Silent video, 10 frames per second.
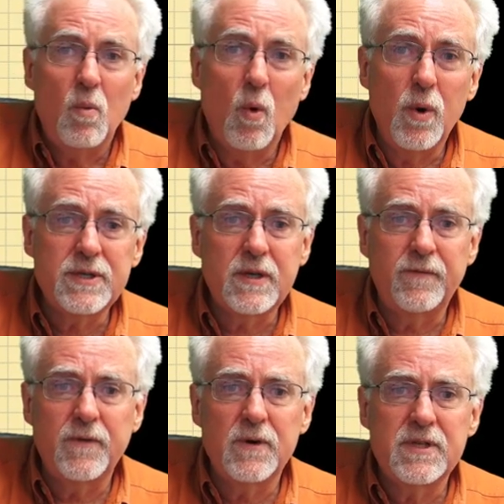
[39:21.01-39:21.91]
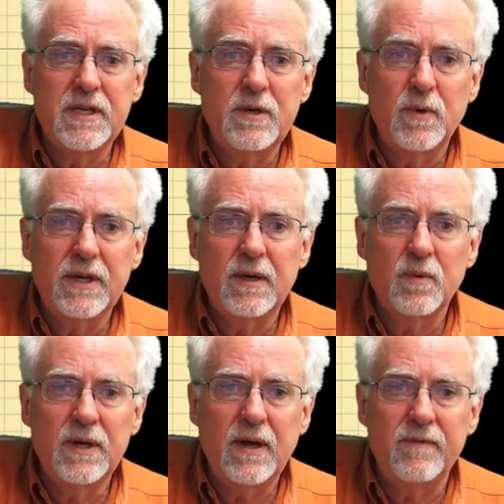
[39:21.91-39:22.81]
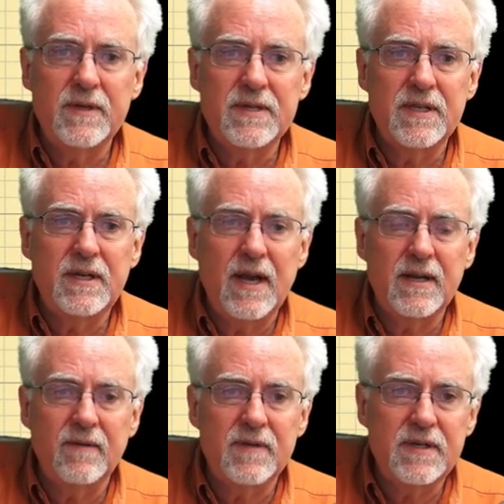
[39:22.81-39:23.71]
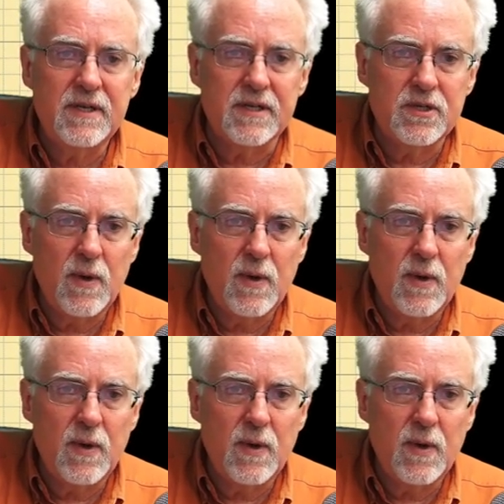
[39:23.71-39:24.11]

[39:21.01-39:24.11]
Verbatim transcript: Well, what's the first thing you want to get rid of is the negative six.